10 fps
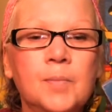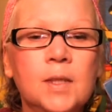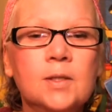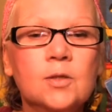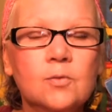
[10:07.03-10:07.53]

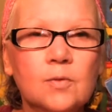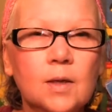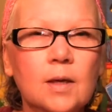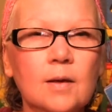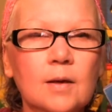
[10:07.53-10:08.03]
So
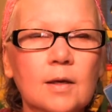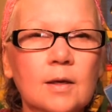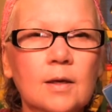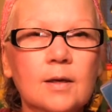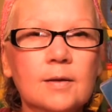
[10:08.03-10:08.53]

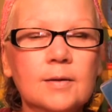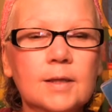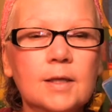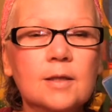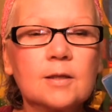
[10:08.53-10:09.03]

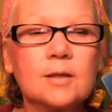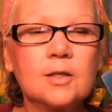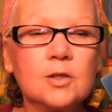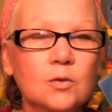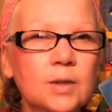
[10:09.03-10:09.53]

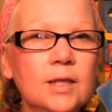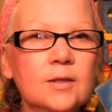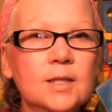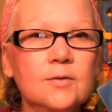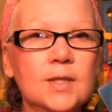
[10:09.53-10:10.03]
just don't let
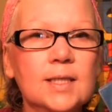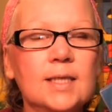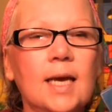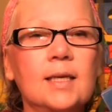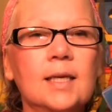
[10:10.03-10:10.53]
yourself
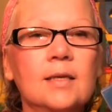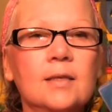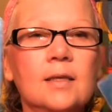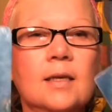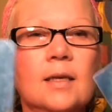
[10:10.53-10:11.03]
stagnate,
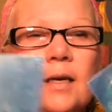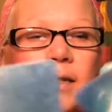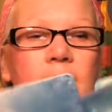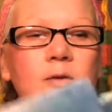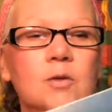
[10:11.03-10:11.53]
and
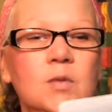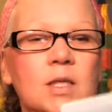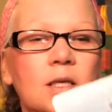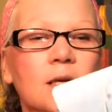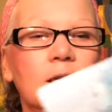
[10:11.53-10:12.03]
that's what I'm
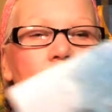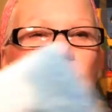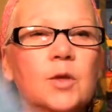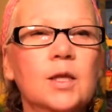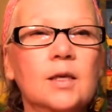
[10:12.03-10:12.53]
seeing here
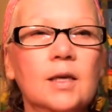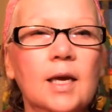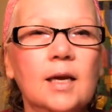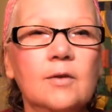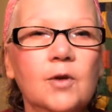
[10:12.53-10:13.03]
with the
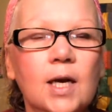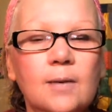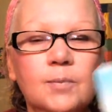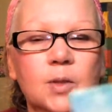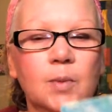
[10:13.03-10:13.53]
Eight of
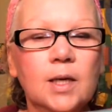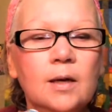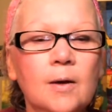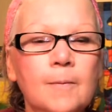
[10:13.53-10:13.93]
Cups, but